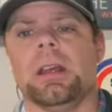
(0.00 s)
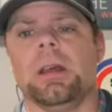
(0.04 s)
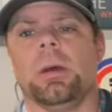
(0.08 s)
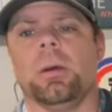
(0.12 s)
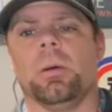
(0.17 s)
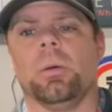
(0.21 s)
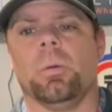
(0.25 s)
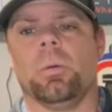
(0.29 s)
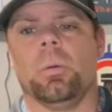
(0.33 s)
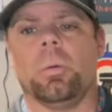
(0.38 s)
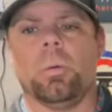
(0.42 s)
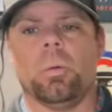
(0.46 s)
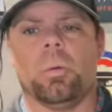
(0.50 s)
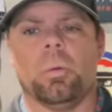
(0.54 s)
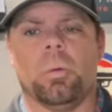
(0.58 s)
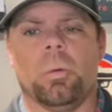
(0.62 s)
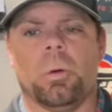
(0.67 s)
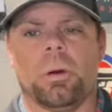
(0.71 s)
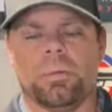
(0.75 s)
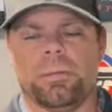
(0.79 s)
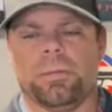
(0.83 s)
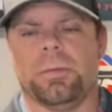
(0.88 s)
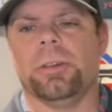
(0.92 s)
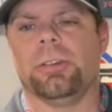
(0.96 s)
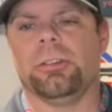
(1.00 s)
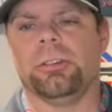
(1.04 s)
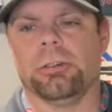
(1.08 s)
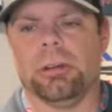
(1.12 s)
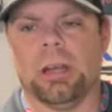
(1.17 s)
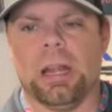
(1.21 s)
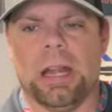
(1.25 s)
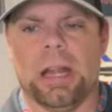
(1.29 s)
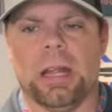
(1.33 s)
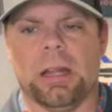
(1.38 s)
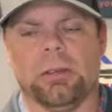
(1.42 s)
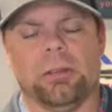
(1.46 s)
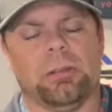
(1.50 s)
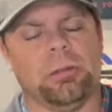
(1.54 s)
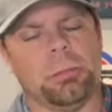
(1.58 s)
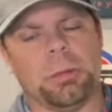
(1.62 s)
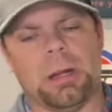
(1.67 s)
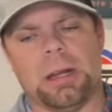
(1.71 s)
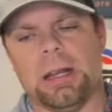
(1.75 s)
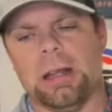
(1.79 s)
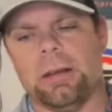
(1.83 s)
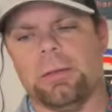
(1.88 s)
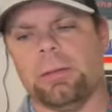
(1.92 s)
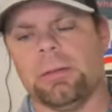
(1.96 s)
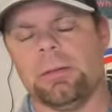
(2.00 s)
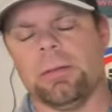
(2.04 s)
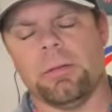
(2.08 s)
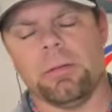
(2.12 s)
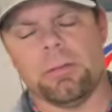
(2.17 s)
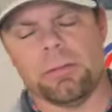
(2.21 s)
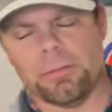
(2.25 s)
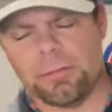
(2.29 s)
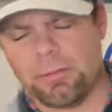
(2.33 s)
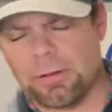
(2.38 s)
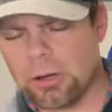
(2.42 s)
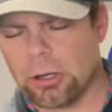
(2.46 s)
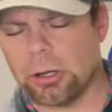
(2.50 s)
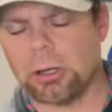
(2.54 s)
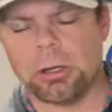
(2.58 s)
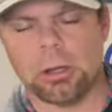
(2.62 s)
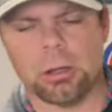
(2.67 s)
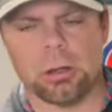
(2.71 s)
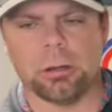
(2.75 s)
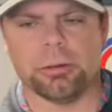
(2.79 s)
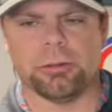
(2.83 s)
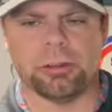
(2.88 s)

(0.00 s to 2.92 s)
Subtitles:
what fits your hands. You might have very large